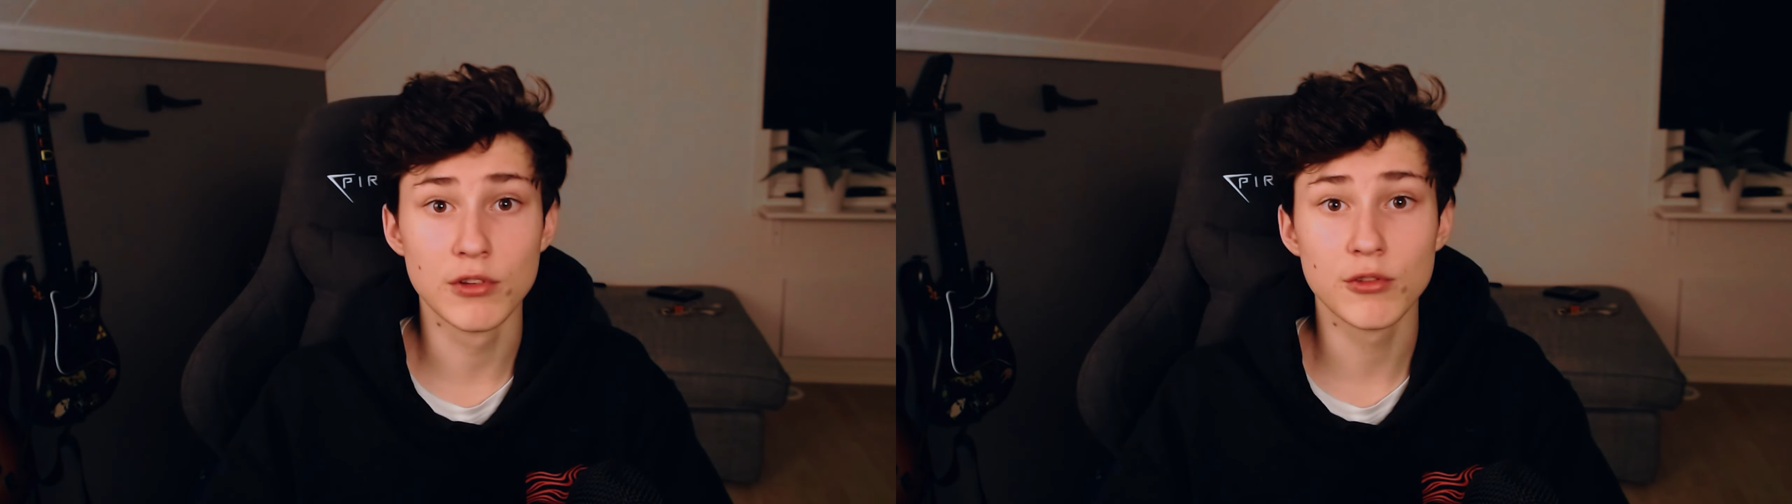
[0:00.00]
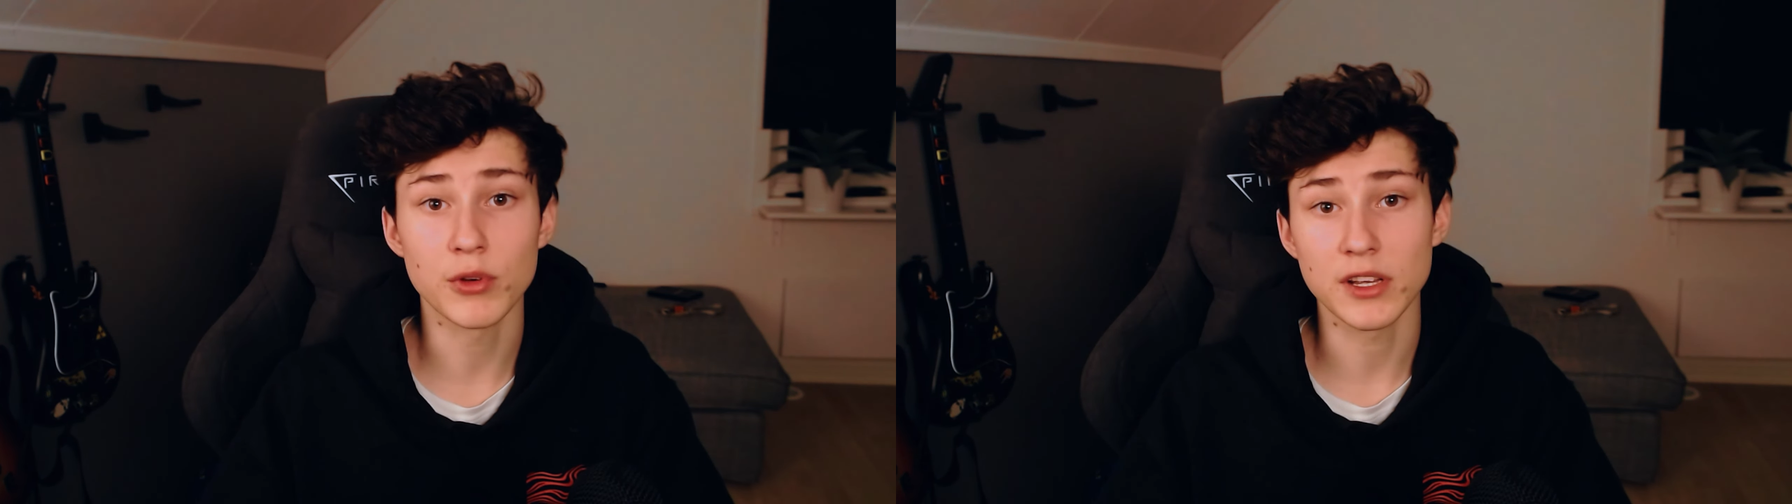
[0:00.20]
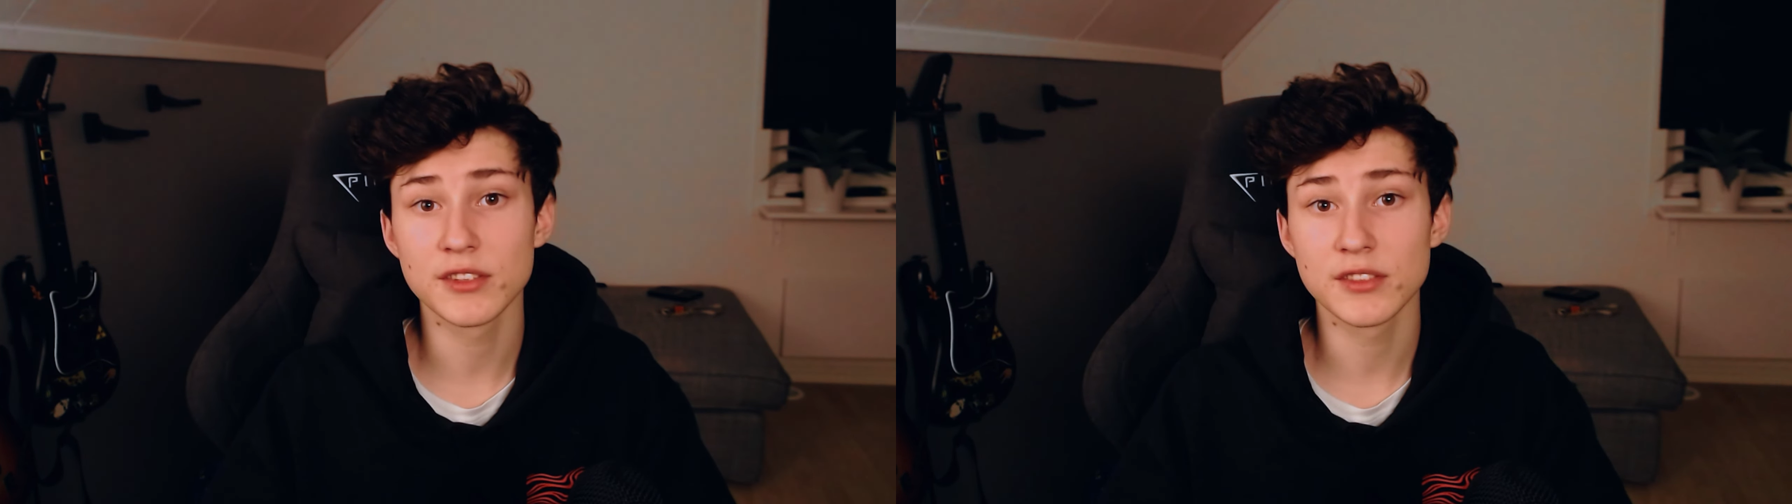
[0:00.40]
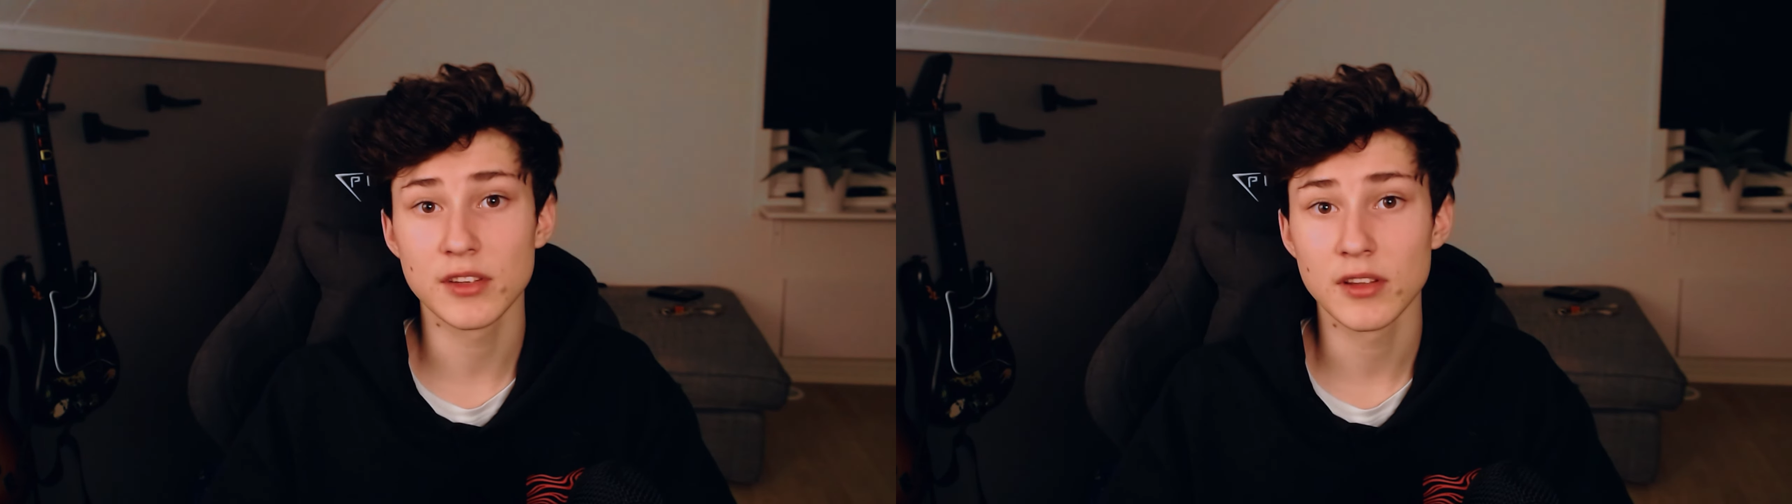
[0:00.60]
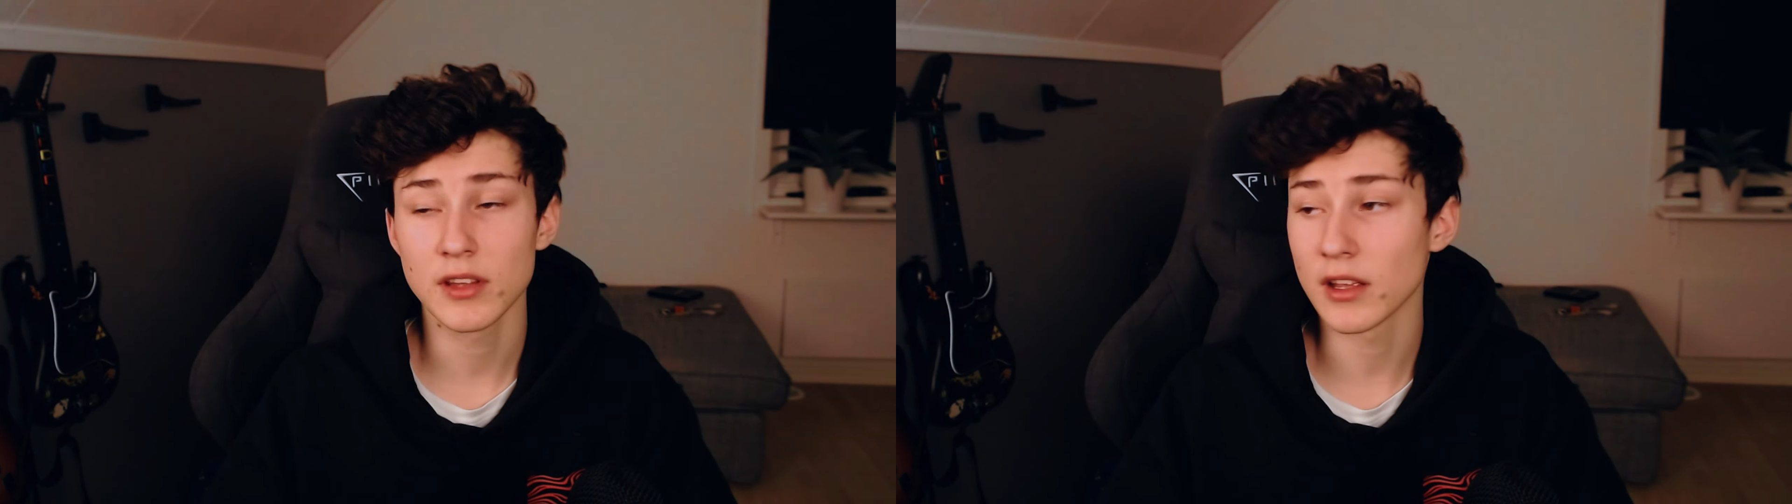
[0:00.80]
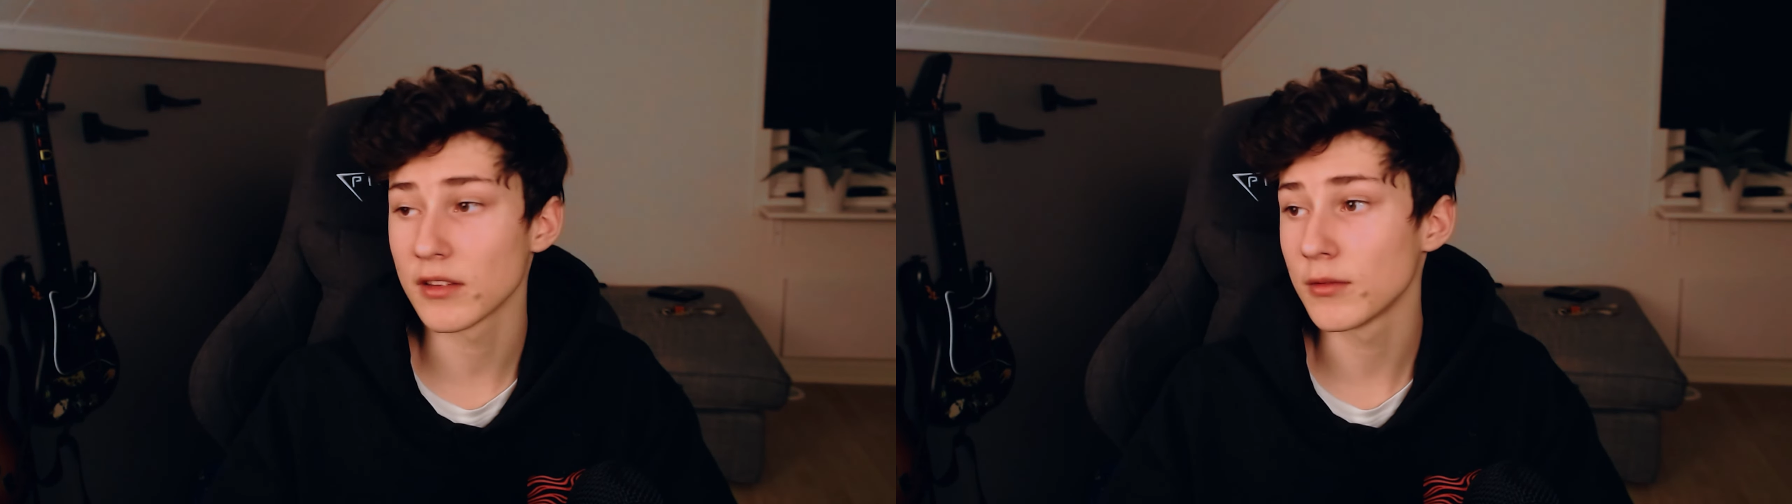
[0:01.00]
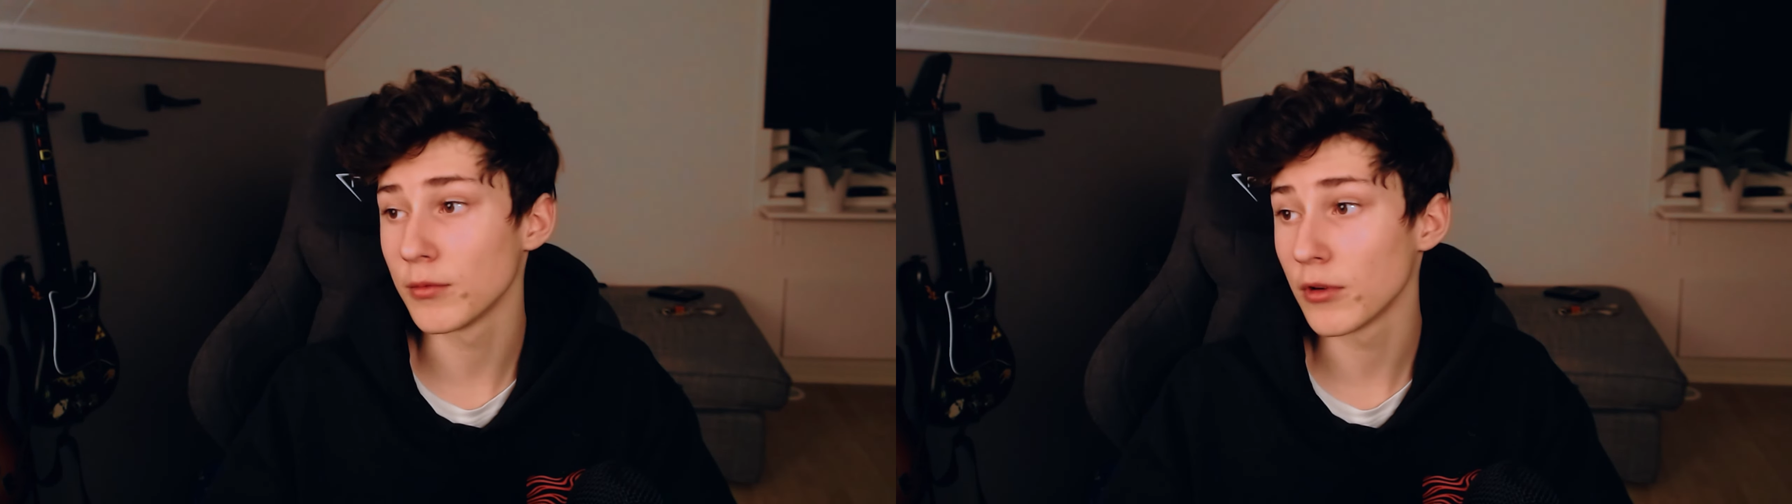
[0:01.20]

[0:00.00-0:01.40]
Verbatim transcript: tricks that